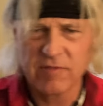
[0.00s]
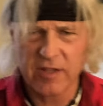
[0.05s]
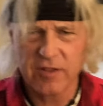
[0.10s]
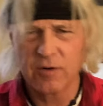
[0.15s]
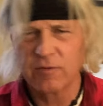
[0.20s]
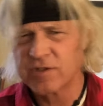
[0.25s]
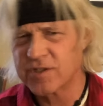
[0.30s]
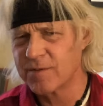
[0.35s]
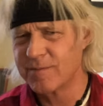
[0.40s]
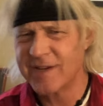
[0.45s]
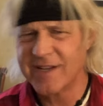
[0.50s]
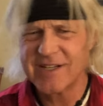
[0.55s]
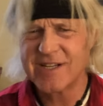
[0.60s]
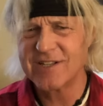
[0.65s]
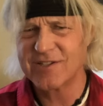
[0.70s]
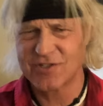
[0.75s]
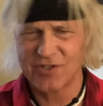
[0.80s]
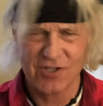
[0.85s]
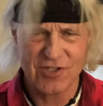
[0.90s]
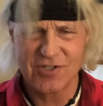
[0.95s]
that there were some
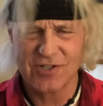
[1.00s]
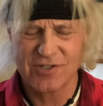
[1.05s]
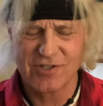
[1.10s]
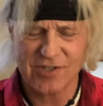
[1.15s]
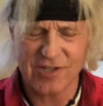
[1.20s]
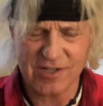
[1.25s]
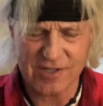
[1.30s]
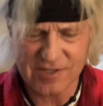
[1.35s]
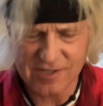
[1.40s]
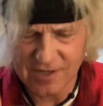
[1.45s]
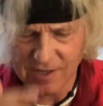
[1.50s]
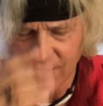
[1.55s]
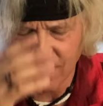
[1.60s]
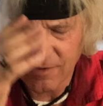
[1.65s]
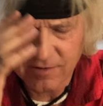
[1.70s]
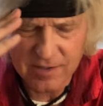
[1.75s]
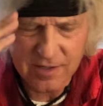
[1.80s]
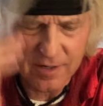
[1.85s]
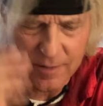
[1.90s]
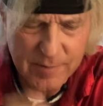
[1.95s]
inconsistencies, you
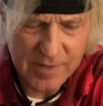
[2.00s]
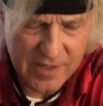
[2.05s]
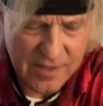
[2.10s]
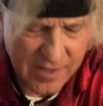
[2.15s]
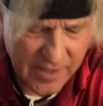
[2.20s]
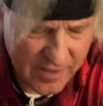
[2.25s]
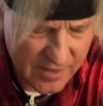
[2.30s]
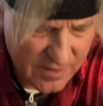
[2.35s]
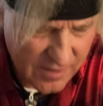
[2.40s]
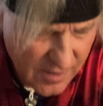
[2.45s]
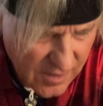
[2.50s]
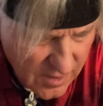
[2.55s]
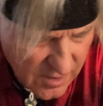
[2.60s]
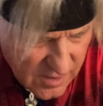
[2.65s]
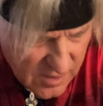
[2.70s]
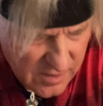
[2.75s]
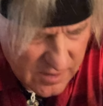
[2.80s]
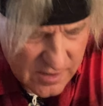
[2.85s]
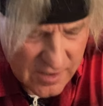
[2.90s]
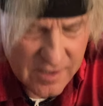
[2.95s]
know, I mean, like,
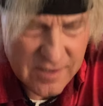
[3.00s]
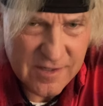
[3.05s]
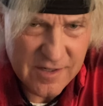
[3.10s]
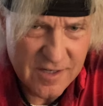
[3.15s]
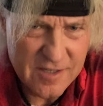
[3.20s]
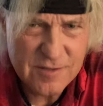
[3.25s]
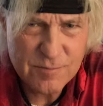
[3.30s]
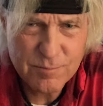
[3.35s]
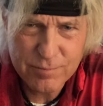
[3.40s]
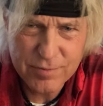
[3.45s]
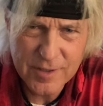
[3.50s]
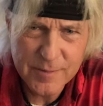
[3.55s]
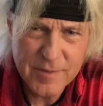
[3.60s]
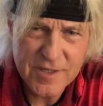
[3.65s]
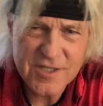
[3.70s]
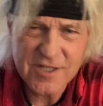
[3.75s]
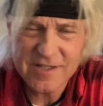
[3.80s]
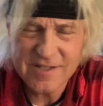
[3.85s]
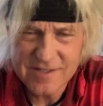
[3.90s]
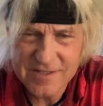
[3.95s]
God, God's pretty
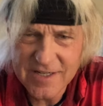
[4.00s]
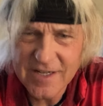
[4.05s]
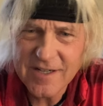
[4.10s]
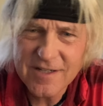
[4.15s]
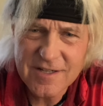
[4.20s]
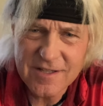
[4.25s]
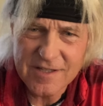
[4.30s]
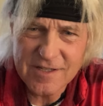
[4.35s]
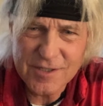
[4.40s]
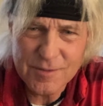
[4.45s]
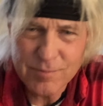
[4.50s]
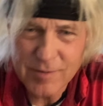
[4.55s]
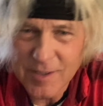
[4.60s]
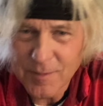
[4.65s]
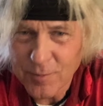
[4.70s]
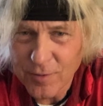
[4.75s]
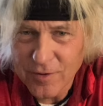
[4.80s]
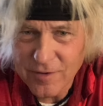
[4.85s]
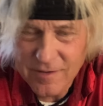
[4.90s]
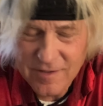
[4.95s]
much a dick to these
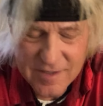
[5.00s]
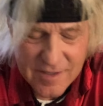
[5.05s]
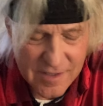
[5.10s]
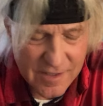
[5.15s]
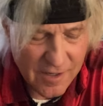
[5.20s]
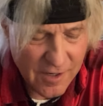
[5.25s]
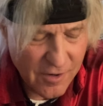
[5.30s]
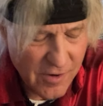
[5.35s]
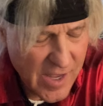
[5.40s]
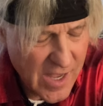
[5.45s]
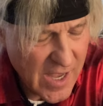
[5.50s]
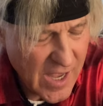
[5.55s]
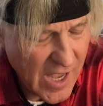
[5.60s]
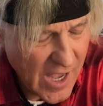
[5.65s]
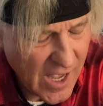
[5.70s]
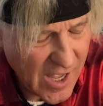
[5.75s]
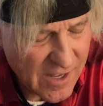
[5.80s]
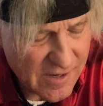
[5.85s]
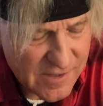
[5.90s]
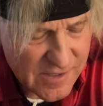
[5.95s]
people, you know,
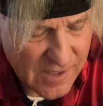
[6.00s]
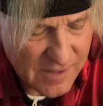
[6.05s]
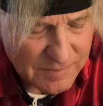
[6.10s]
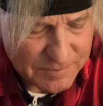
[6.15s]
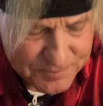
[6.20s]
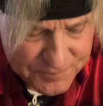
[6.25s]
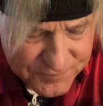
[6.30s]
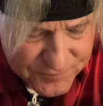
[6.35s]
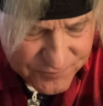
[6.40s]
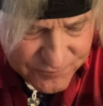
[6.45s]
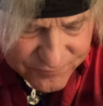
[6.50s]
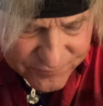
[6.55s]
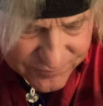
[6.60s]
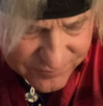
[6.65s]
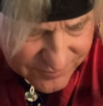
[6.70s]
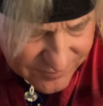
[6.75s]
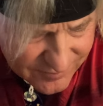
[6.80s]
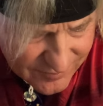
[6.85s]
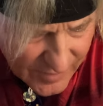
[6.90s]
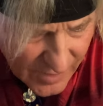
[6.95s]
and, uh,
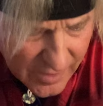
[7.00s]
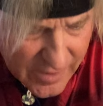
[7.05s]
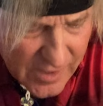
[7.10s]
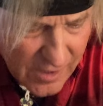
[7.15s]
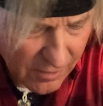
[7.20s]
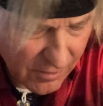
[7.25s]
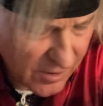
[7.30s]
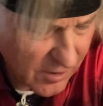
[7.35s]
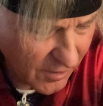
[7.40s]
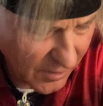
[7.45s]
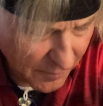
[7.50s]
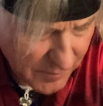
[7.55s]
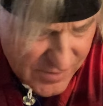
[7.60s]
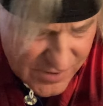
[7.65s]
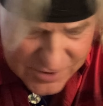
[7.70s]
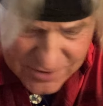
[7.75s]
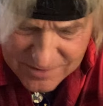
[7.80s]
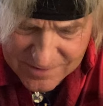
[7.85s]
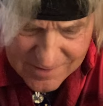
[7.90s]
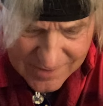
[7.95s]
you know,
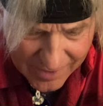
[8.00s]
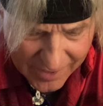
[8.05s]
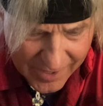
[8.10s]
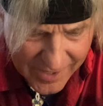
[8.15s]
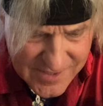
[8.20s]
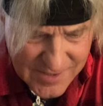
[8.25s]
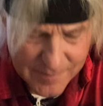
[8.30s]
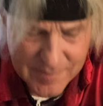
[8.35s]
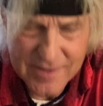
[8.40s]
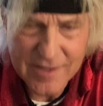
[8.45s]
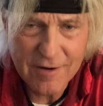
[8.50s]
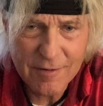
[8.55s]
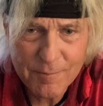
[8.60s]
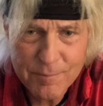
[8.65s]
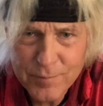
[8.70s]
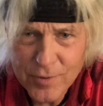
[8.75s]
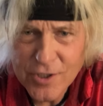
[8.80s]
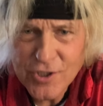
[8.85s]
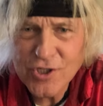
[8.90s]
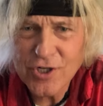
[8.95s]
Columbus's guys, I mean, they're
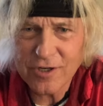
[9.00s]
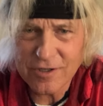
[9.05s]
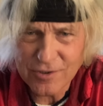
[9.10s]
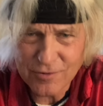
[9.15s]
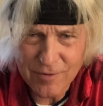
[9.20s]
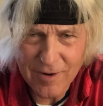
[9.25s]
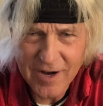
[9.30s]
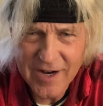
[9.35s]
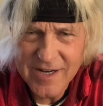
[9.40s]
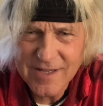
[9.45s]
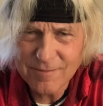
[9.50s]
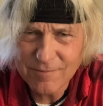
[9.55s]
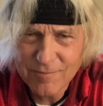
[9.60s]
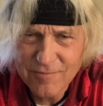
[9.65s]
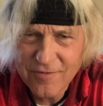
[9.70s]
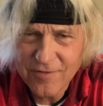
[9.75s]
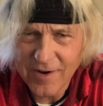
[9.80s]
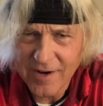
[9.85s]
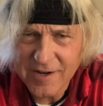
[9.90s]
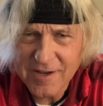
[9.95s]
butchers, right?
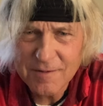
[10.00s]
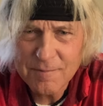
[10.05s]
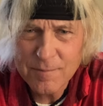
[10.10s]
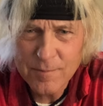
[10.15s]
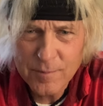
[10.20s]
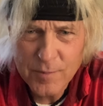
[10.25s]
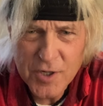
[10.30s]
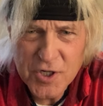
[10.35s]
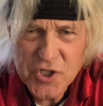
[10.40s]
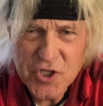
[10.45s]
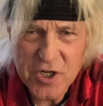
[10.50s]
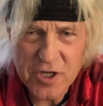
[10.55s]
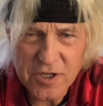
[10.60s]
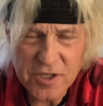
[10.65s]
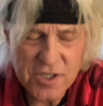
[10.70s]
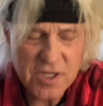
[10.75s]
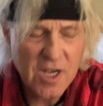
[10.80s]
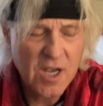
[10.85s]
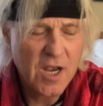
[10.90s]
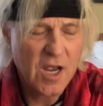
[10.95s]
Fucking
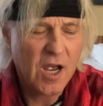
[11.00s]
butchers.